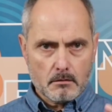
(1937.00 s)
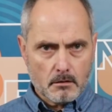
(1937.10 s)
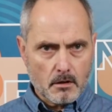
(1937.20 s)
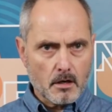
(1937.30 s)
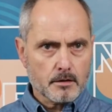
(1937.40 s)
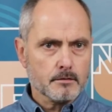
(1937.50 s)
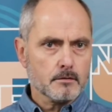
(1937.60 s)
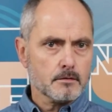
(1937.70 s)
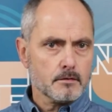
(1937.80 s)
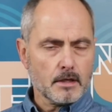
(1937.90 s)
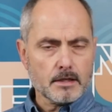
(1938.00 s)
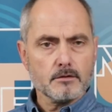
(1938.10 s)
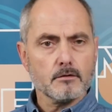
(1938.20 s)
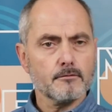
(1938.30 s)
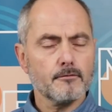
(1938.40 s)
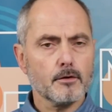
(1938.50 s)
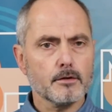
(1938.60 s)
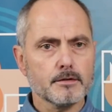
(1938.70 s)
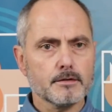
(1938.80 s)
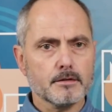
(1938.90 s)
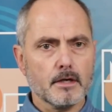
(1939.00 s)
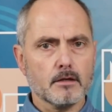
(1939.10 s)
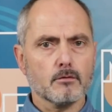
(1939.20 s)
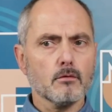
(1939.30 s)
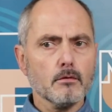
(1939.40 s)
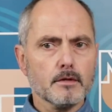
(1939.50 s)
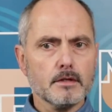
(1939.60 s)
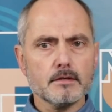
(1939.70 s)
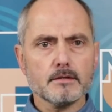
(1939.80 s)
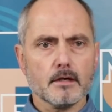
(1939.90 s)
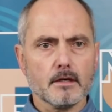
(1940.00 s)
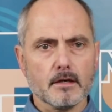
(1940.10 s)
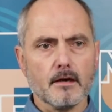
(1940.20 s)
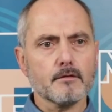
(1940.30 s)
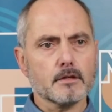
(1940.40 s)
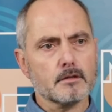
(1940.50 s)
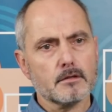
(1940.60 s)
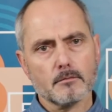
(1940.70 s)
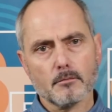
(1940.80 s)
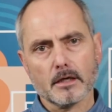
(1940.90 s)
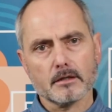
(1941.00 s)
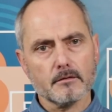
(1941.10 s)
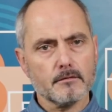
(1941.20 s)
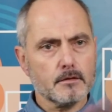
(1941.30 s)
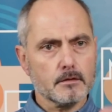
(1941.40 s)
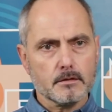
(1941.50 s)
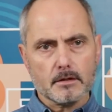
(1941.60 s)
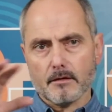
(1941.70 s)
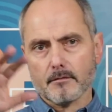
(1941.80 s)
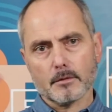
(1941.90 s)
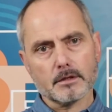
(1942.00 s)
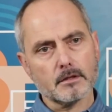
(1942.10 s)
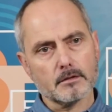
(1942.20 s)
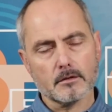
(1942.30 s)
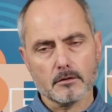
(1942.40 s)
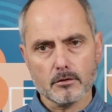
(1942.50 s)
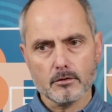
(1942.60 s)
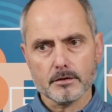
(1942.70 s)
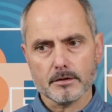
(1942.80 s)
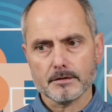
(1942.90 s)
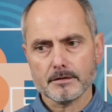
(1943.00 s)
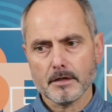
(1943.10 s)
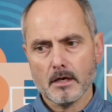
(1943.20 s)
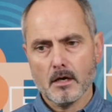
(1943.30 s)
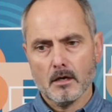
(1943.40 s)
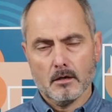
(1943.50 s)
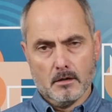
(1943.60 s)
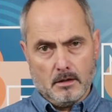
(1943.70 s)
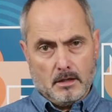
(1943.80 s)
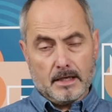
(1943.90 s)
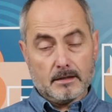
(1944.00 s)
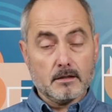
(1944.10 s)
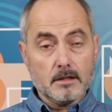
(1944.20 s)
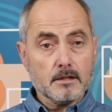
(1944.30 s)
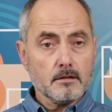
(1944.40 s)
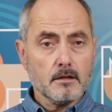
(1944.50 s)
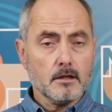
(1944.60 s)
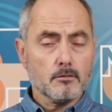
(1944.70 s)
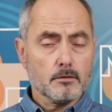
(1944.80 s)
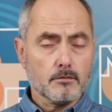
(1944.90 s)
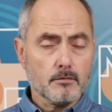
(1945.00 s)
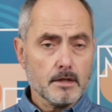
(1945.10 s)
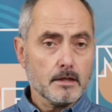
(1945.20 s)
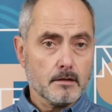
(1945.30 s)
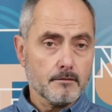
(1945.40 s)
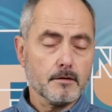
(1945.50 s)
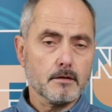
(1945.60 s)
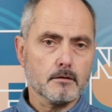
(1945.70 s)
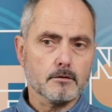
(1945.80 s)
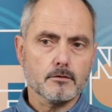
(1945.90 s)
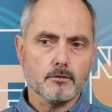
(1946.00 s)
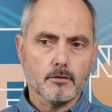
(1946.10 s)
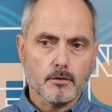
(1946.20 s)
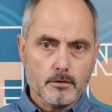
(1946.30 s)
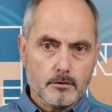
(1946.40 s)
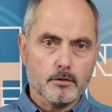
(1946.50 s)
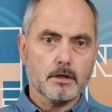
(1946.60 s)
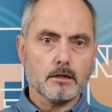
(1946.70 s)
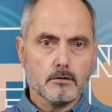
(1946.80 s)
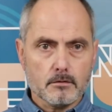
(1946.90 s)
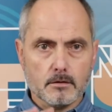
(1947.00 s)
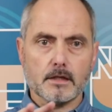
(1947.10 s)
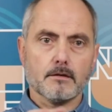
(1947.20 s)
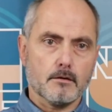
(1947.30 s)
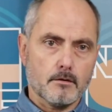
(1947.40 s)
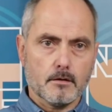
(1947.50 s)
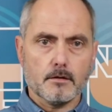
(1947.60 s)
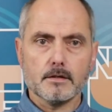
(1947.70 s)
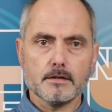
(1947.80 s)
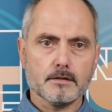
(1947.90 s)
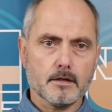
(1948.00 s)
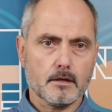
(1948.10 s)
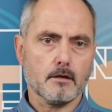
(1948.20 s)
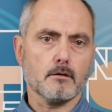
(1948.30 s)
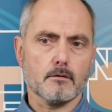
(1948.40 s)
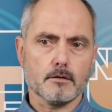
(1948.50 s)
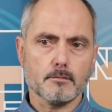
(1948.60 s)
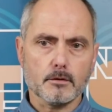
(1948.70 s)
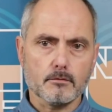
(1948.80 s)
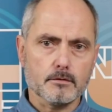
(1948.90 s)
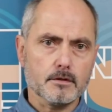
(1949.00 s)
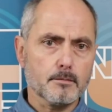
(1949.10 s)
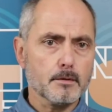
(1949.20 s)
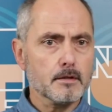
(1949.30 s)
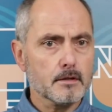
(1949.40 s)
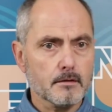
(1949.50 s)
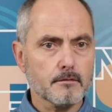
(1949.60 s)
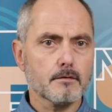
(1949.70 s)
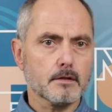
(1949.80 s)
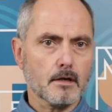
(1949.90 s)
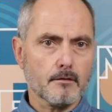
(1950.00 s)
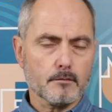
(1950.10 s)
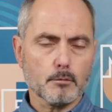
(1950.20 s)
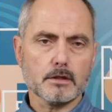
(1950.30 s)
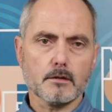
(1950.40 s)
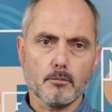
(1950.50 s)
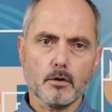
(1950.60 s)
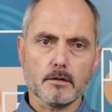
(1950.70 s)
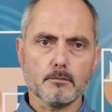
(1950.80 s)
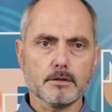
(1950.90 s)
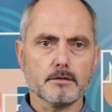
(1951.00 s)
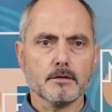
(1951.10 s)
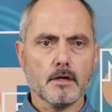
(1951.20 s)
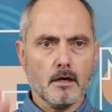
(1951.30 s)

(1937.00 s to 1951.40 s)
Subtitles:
gardens, natural forests, and all these are governed by different government institutions. And initially it was really difficult to get together these stakeholders, because typically different government departments